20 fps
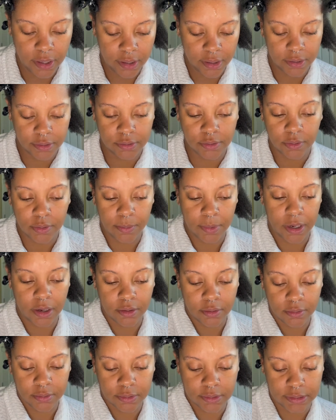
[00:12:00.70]
doing my
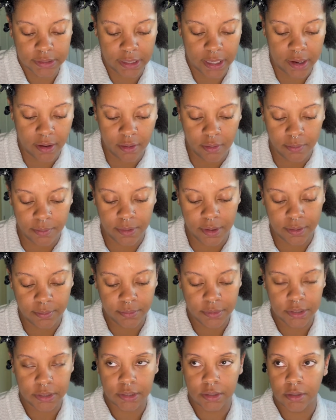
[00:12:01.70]
whole scalp, I'm
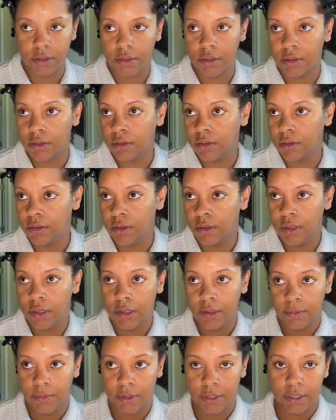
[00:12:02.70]
just gonna,
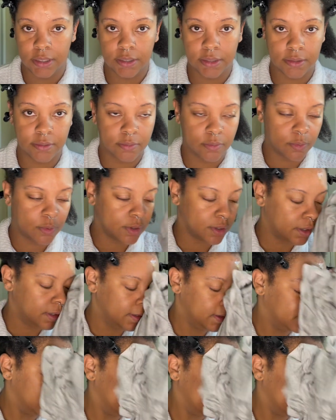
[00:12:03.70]
because water keeps